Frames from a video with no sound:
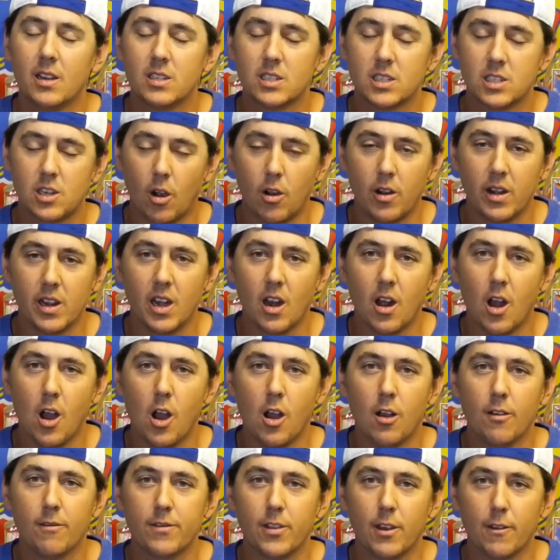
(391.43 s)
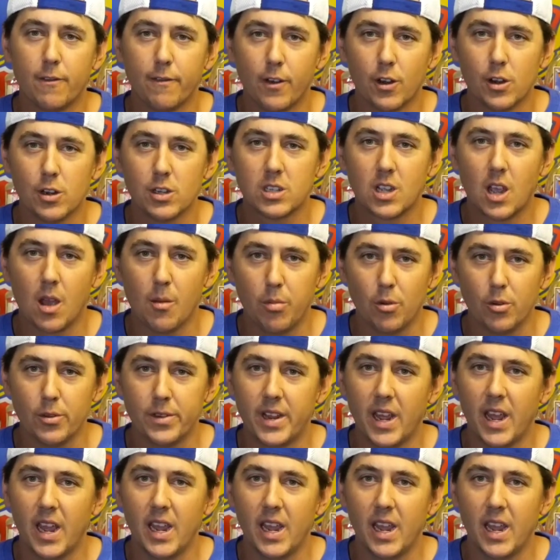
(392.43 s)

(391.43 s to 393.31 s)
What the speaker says: starting off, the first couple of